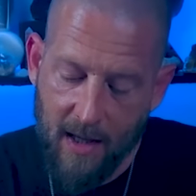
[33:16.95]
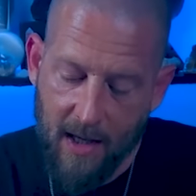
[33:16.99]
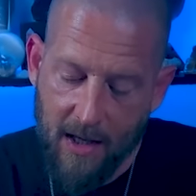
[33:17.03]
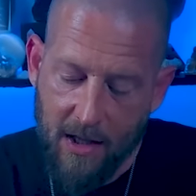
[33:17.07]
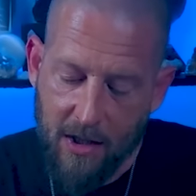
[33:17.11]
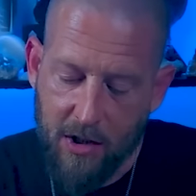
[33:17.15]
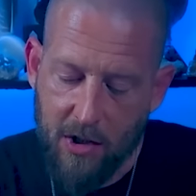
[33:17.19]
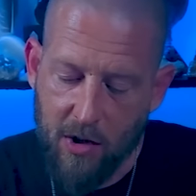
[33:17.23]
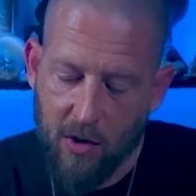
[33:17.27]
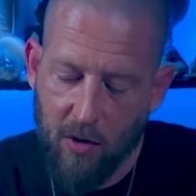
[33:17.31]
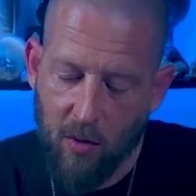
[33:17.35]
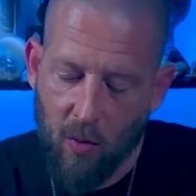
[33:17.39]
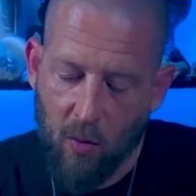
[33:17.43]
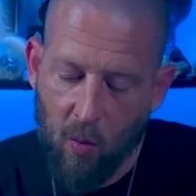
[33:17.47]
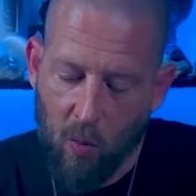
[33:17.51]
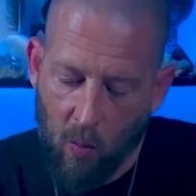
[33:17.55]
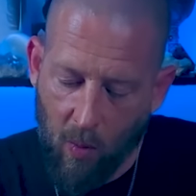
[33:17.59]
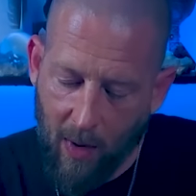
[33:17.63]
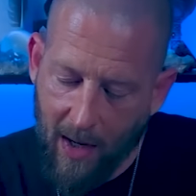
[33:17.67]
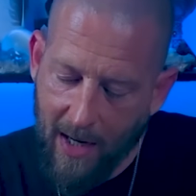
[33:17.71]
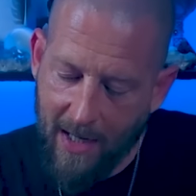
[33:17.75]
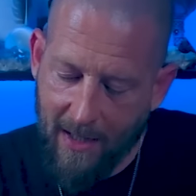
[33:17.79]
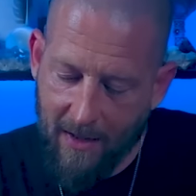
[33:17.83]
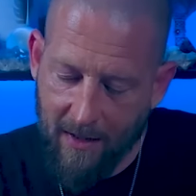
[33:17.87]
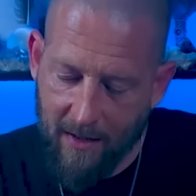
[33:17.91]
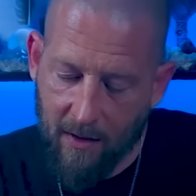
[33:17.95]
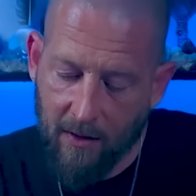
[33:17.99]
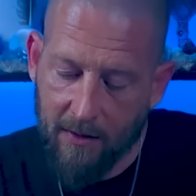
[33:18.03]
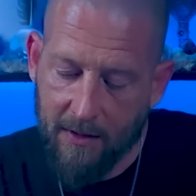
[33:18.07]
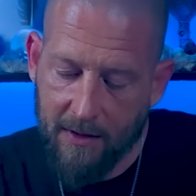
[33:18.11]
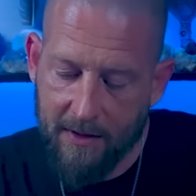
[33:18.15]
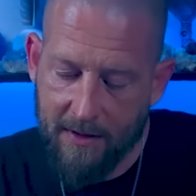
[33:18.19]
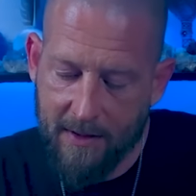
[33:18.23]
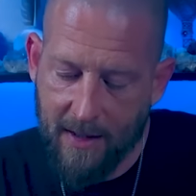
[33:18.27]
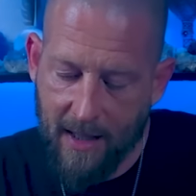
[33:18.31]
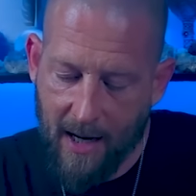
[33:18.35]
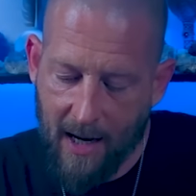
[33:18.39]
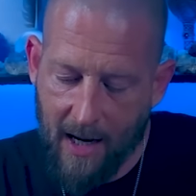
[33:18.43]
You're waiting on
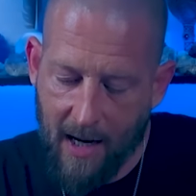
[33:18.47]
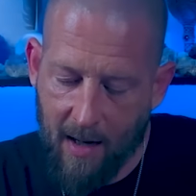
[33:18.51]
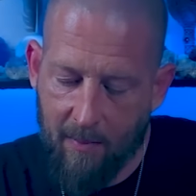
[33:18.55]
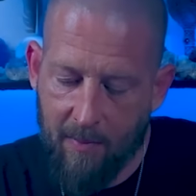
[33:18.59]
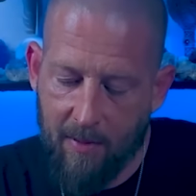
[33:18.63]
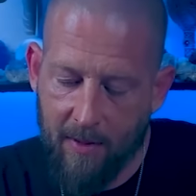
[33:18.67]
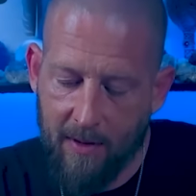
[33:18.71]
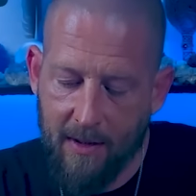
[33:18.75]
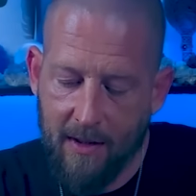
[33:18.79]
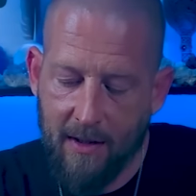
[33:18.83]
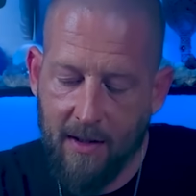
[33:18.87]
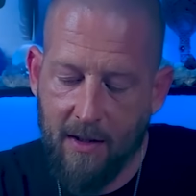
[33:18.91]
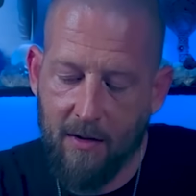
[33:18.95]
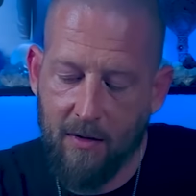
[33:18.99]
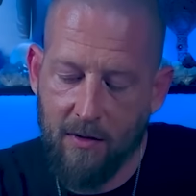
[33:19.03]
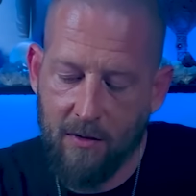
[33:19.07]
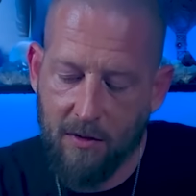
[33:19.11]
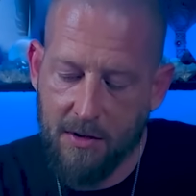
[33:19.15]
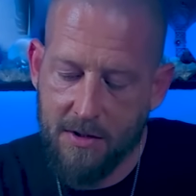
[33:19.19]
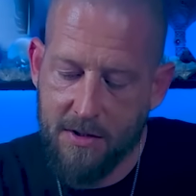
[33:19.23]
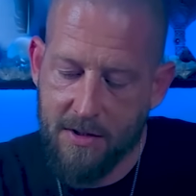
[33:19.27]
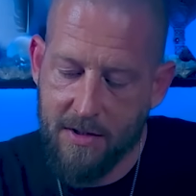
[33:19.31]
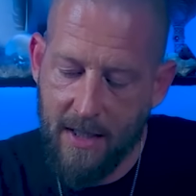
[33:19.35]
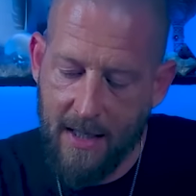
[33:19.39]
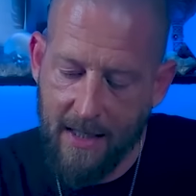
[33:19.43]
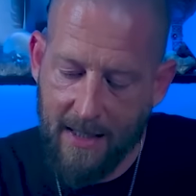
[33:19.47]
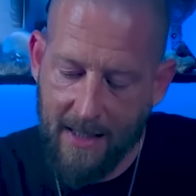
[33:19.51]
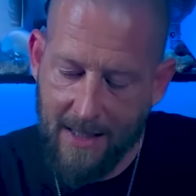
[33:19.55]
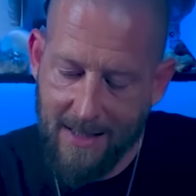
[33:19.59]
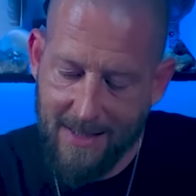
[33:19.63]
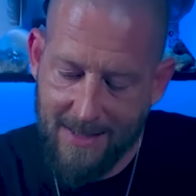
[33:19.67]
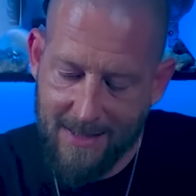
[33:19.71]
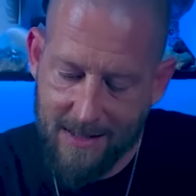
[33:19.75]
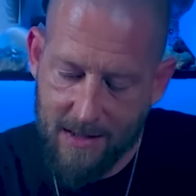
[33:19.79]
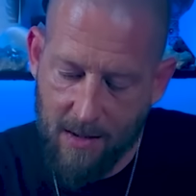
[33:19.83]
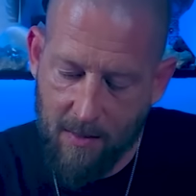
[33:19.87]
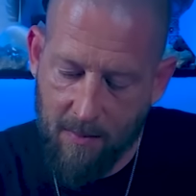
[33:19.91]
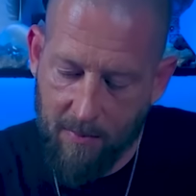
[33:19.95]
it to happen, and it looks like at
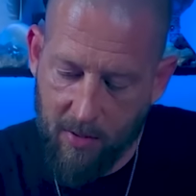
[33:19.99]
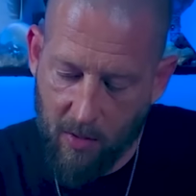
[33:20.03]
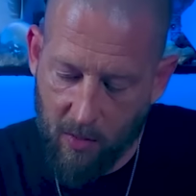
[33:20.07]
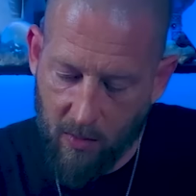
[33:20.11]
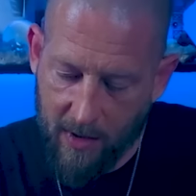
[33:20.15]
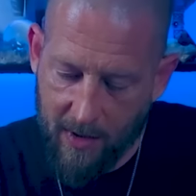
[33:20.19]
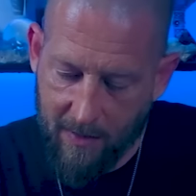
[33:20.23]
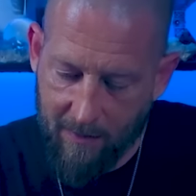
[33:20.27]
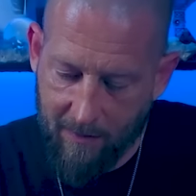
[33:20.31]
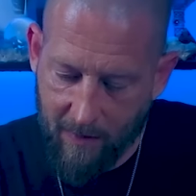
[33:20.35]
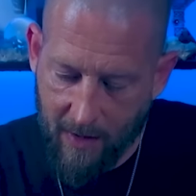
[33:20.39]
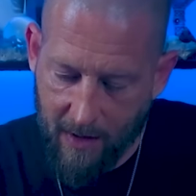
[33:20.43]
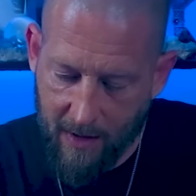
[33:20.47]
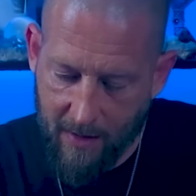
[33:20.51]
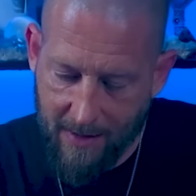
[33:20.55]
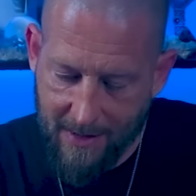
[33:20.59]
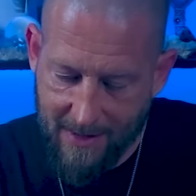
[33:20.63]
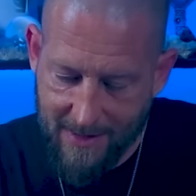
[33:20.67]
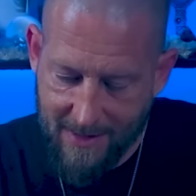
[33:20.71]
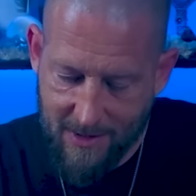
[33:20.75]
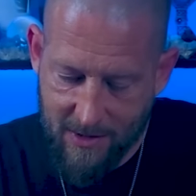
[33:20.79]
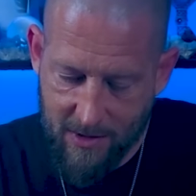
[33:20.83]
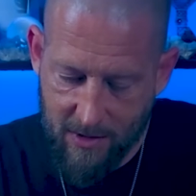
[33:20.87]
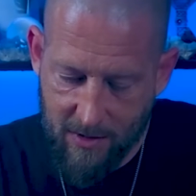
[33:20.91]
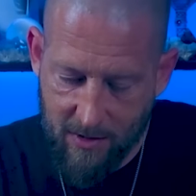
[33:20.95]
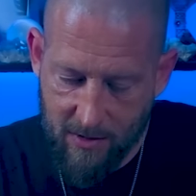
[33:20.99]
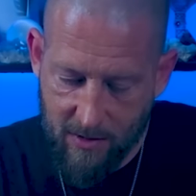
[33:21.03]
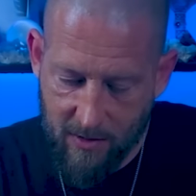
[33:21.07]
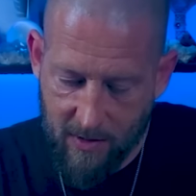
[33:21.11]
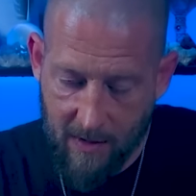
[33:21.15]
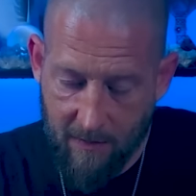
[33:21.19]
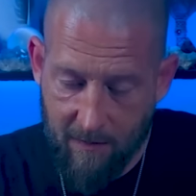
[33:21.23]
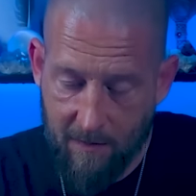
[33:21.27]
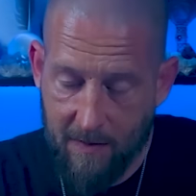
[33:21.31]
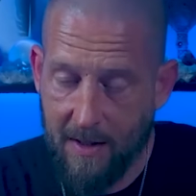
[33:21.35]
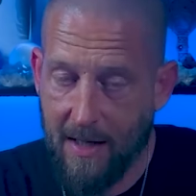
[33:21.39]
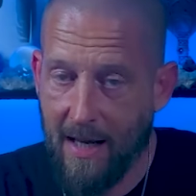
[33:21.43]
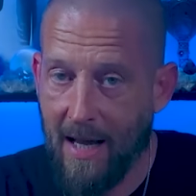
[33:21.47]
some point very soon,
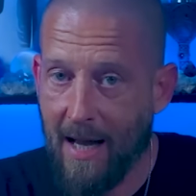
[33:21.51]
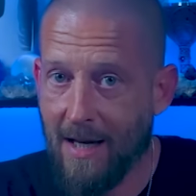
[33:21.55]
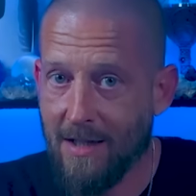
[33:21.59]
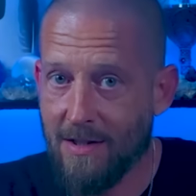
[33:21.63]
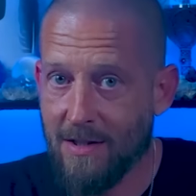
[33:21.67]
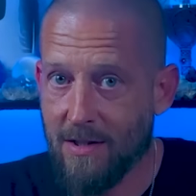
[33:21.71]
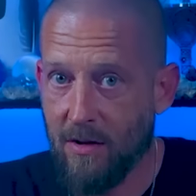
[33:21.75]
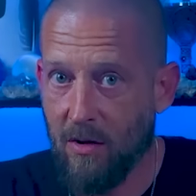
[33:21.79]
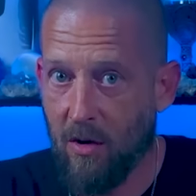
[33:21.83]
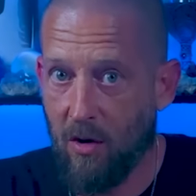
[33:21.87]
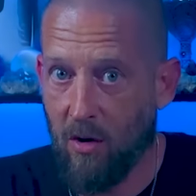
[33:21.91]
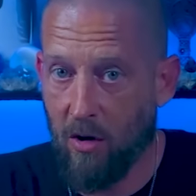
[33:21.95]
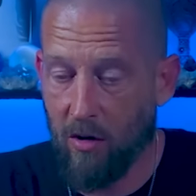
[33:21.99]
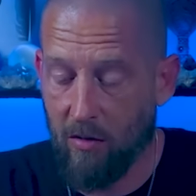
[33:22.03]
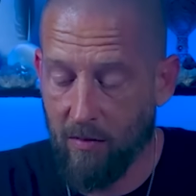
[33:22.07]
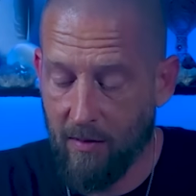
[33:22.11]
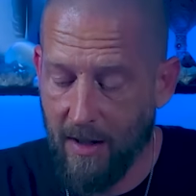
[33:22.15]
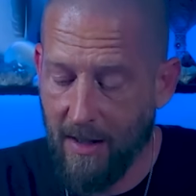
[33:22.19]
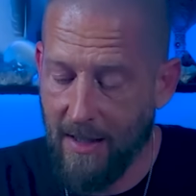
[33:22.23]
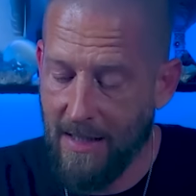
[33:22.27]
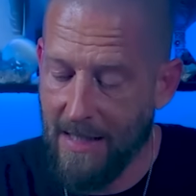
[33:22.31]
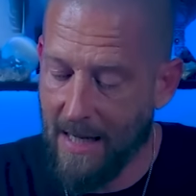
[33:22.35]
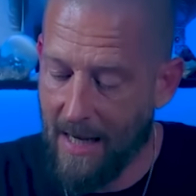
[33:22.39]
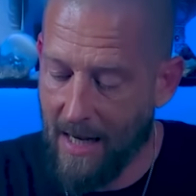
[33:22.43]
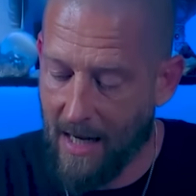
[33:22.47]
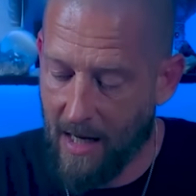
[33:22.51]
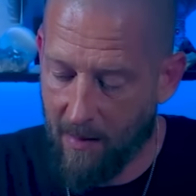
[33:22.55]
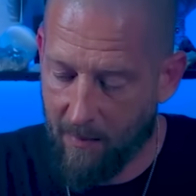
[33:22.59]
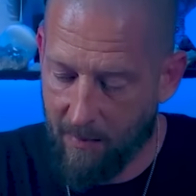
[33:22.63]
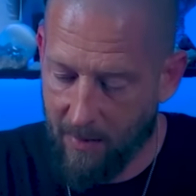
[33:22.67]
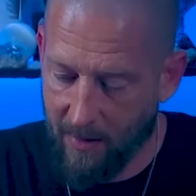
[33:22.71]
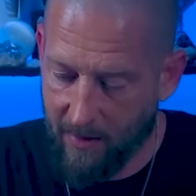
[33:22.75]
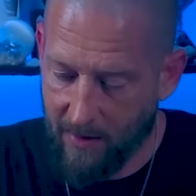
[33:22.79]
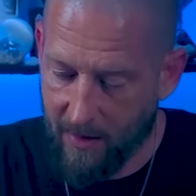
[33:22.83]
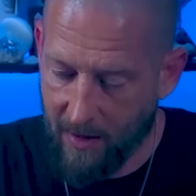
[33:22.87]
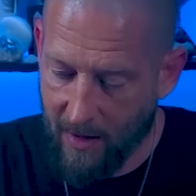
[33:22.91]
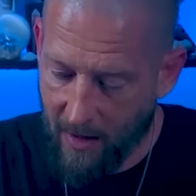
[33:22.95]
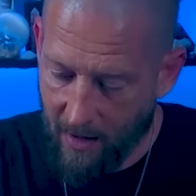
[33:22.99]
if it hasn't already
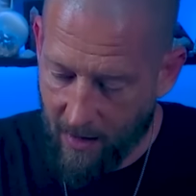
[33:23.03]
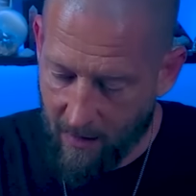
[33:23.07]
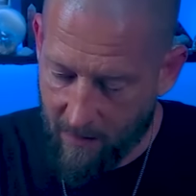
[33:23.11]
happened,